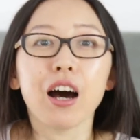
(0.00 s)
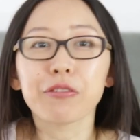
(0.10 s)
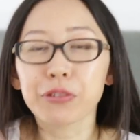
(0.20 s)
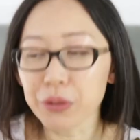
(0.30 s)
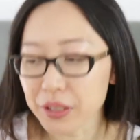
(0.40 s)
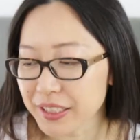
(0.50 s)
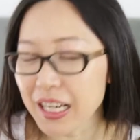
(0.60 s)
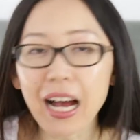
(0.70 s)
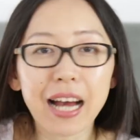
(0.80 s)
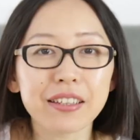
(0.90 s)
Of course,
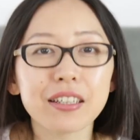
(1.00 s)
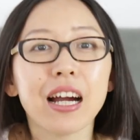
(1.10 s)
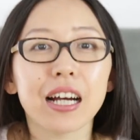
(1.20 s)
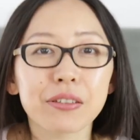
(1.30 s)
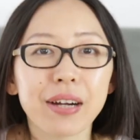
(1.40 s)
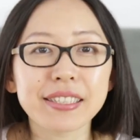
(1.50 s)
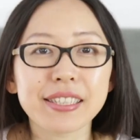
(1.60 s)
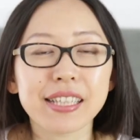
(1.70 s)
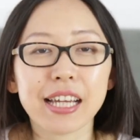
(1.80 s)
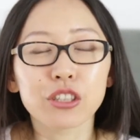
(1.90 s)
there are other
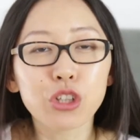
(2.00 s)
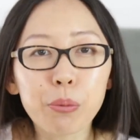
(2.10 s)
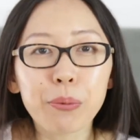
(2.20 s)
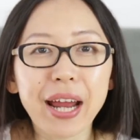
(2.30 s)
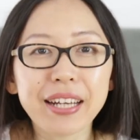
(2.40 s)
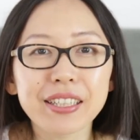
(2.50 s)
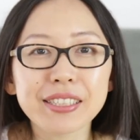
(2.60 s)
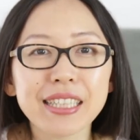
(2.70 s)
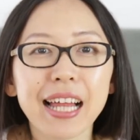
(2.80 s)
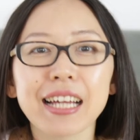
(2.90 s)
advices like
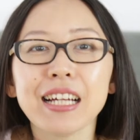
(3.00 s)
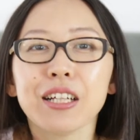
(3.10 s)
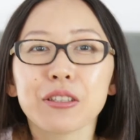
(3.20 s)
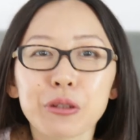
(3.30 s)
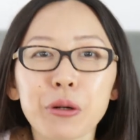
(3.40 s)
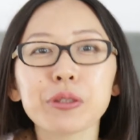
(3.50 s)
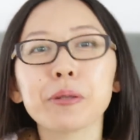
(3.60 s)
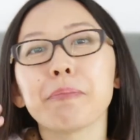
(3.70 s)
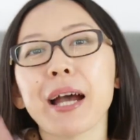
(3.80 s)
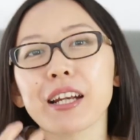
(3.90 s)
no-brainers, like
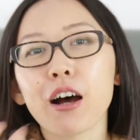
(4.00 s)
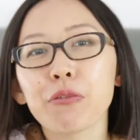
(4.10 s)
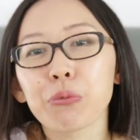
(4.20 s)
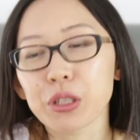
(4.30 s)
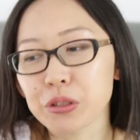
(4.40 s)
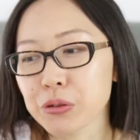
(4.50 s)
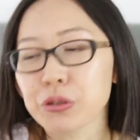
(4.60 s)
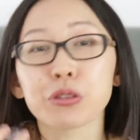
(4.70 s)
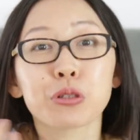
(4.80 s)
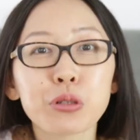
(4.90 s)
don't bite off what you
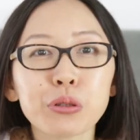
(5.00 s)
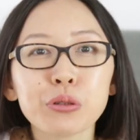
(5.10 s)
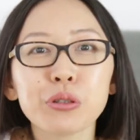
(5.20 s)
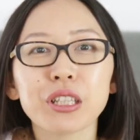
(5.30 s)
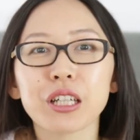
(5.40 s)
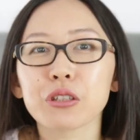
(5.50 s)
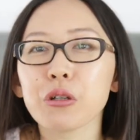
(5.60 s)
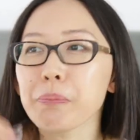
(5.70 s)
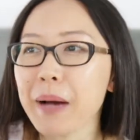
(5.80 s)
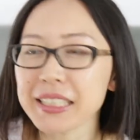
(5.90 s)
could chew, you know,
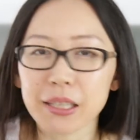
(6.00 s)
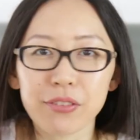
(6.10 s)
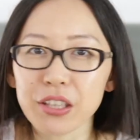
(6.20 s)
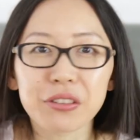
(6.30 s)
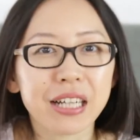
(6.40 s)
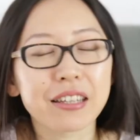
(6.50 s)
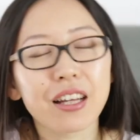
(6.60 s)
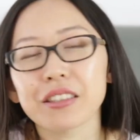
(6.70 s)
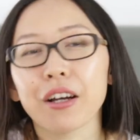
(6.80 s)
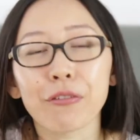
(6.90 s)
don't buy something you
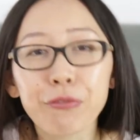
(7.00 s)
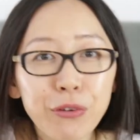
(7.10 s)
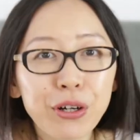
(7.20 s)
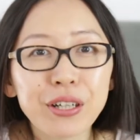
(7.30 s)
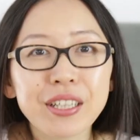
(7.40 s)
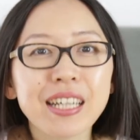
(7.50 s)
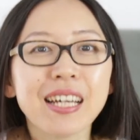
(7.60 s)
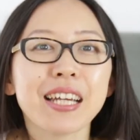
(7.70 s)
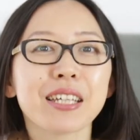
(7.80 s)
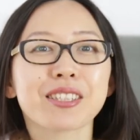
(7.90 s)
cannot afford,
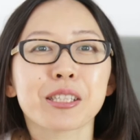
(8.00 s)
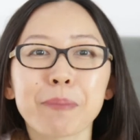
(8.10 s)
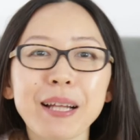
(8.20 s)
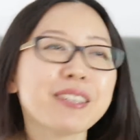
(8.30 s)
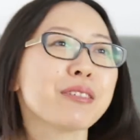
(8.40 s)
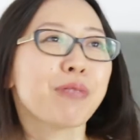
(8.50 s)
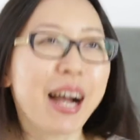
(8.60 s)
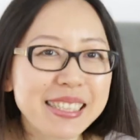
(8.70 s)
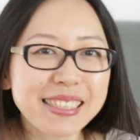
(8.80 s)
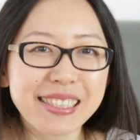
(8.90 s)
you know, spend
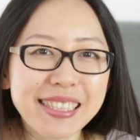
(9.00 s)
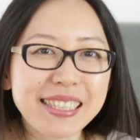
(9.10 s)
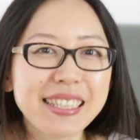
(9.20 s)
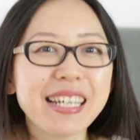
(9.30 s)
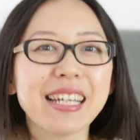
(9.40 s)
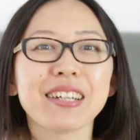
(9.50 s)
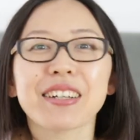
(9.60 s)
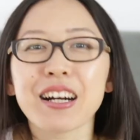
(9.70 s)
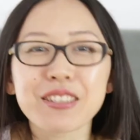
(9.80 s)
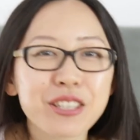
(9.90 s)
wisely, you know,
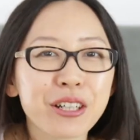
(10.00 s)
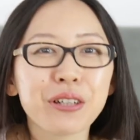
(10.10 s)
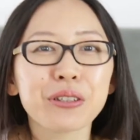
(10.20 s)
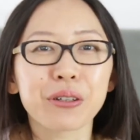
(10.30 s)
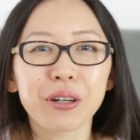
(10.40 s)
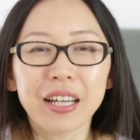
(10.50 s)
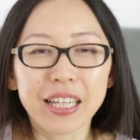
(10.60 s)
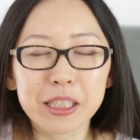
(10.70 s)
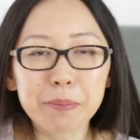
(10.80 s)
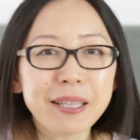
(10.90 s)
control your
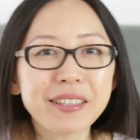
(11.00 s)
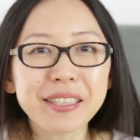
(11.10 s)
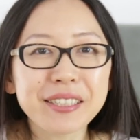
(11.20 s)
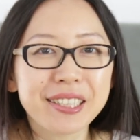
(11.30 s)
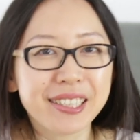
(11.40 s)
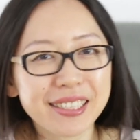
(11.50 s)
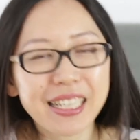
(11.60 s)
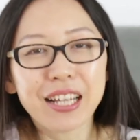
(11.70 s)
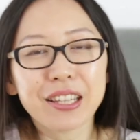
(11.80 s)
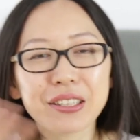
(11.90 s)
expenditures.
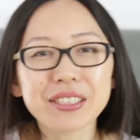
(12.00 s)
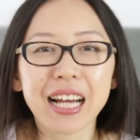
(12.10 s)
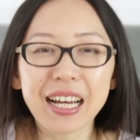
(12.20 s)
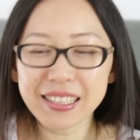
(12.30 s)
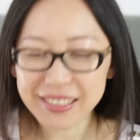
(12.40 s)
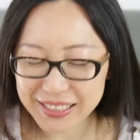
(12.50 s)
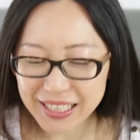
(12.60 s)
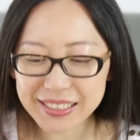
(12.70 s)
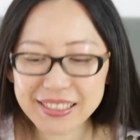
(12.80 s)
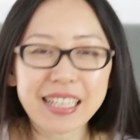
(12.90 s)
Those are the
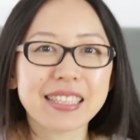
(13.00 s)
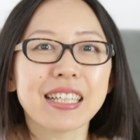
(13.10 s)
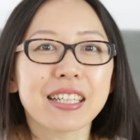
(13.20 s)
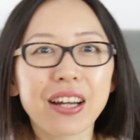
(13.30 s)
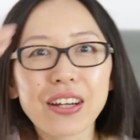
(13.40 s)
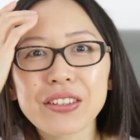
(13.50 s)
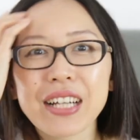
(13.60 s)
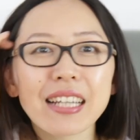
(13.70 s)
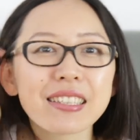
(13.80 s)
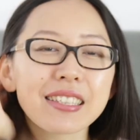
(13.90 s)
things that, you know, you
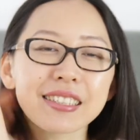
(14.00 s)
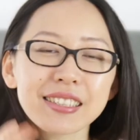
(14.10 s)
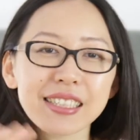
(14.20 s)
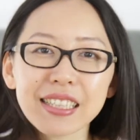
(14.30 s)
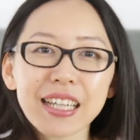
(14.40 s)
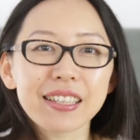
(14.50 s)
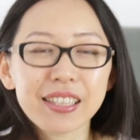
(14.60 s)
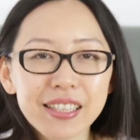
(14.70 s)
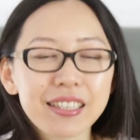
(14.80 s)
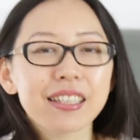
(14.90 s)
can see and
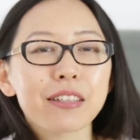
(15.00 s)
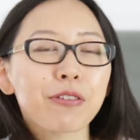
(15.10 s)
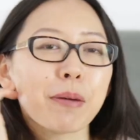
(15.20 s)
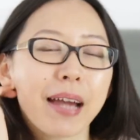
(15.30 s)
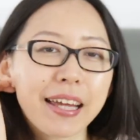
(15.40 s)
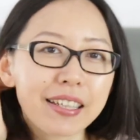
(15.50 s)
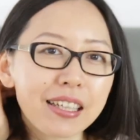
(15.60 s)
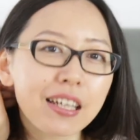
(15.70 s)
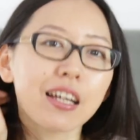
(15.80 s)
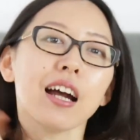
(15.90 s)
hear it from
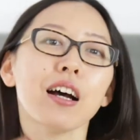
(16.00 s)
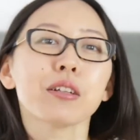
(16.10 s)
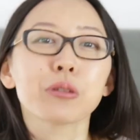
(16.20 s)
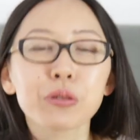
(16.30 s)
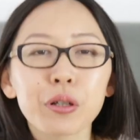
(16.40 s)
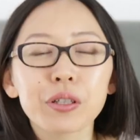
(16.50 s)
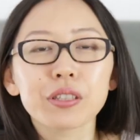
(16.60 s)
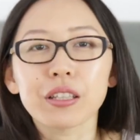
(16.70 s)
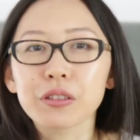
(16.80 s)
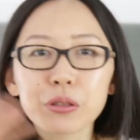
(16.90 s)
any
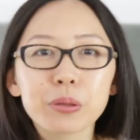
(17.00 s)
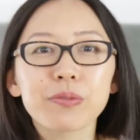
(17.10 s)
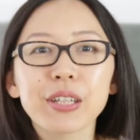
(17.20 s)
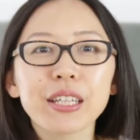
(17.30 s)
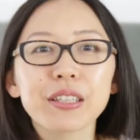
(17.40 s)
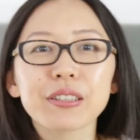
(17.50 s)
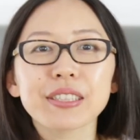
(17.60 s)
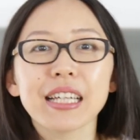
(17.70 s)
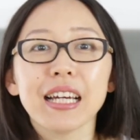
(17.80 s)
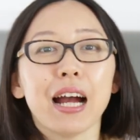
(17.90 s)
tutorials and YouTube
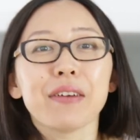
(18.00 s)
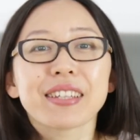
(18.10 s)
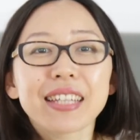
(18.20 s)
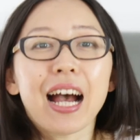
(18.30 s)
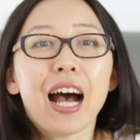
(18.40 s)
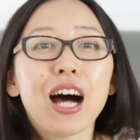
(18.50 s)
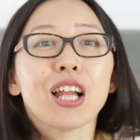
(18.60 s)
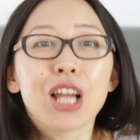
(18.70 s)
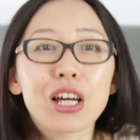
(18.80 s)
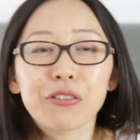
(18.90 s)
videos. I mean, there are
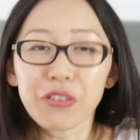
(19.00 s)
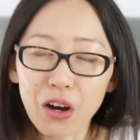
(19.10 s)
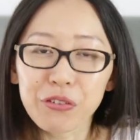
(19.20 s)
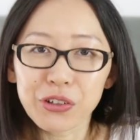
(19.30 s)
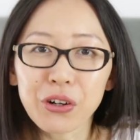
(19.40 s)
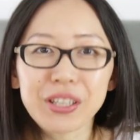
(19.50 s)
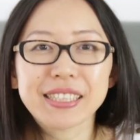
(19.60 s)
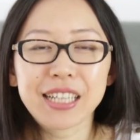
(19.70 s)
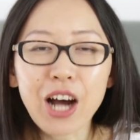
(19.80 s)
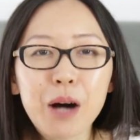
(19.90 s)
a lot of
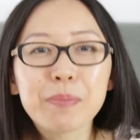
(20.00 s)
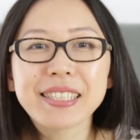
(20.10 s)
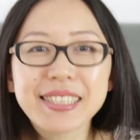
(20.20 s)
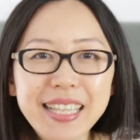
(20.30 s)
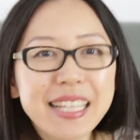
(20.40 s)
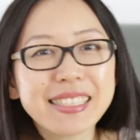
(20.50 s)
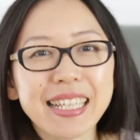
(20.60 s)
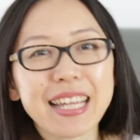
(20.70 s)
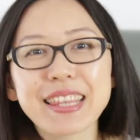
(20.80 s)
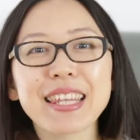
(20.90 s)
course, common sense
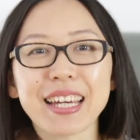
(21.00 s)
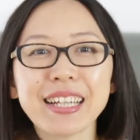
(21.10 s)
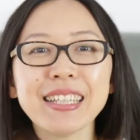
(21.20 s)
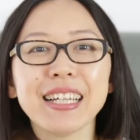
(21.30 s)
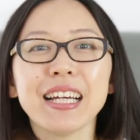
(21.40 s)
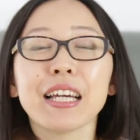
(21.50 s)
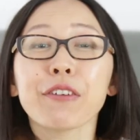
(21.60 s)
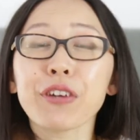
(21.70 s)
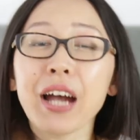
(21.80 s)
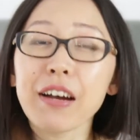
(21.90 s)
in there.
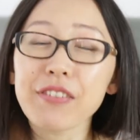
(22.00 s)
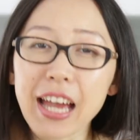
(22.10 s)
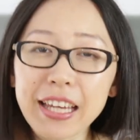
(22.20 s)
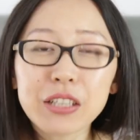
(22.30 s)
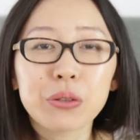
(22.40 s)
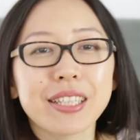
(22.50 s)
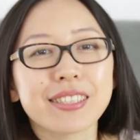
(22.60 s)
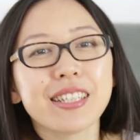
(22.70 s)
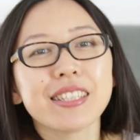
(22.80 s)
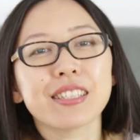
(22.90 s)
If you have any
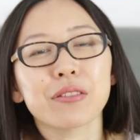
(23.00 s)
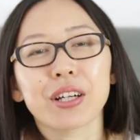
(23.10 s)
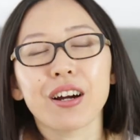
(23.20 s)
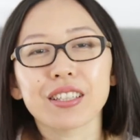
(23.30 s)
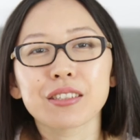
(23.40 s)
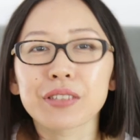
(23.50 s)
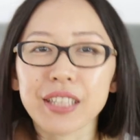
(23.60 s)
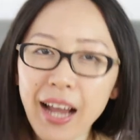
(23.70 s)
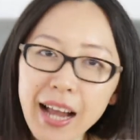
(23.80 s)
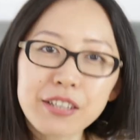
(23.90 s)
questions regarding to
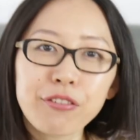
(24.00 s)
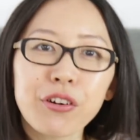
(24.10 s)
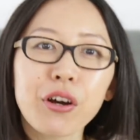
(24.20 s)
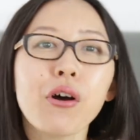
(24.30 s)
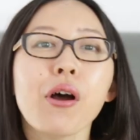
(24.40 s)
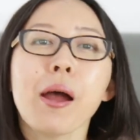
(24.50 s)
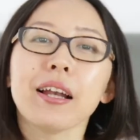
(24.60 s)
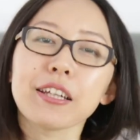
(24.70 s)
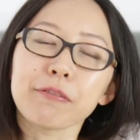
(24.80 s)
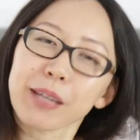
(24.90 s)
the cash flow,
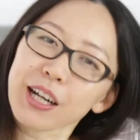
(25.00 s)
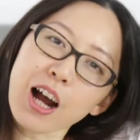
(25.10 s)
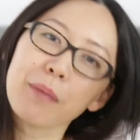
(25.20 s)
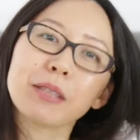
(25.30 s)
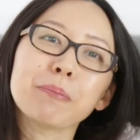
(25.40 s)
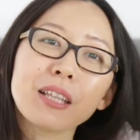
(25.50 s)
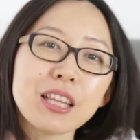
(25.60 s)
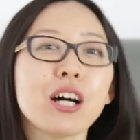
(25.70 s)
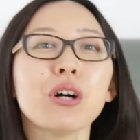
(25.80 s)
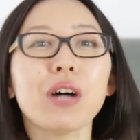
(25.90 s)
leave me a comment
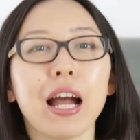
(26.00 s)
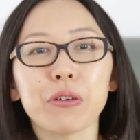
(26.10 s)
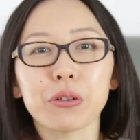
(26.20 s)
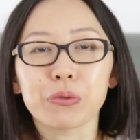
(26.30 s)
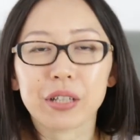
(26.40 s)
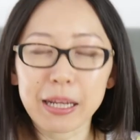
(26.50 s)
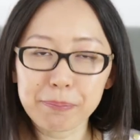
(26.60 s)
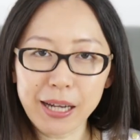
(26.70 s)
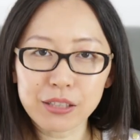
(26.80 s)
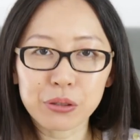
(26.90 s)
below. I will
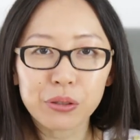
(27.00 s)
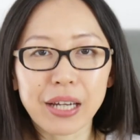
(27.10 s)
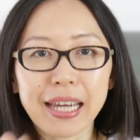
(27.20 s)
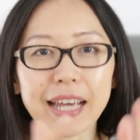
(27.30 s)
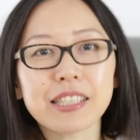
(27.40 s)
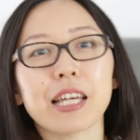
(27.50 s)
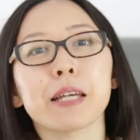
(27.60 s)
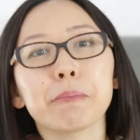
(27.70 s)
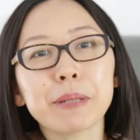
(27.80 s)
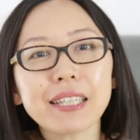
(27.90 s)
get back to you
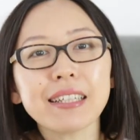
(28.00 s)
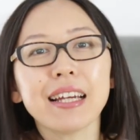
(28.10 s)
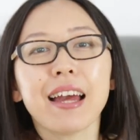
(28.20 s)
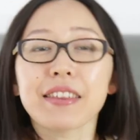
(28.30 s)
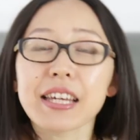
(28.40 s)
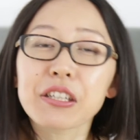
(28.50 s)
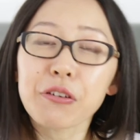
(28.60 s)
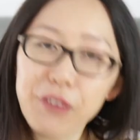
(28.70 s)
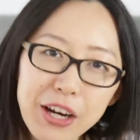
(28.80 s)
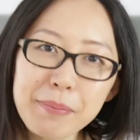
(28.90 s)
ASAP. Thank
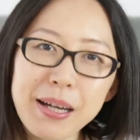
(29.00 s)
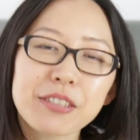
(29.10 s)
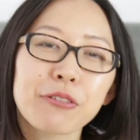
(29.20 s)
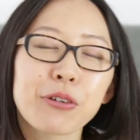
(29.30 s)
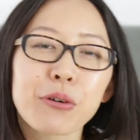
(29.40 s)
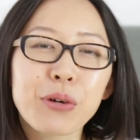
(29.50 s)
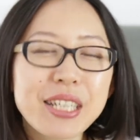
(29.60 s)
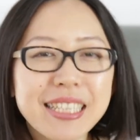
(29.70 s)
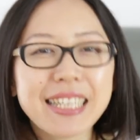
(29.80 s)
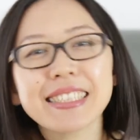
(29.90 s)
you very much for
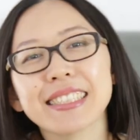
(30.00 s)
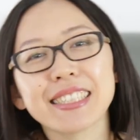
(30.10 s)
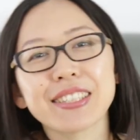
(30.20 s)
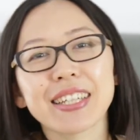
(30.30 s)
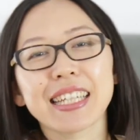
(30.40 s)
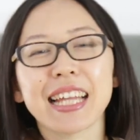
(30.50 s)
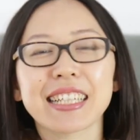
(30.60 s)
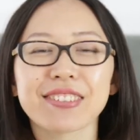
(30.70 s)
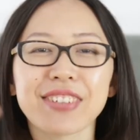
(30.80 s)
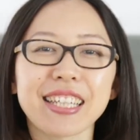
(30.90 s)
watching. See you in the
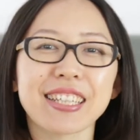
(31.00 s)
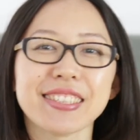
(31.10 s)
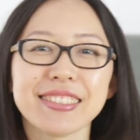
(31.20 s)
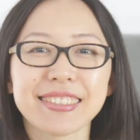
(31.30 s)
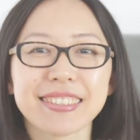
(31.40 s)
next video.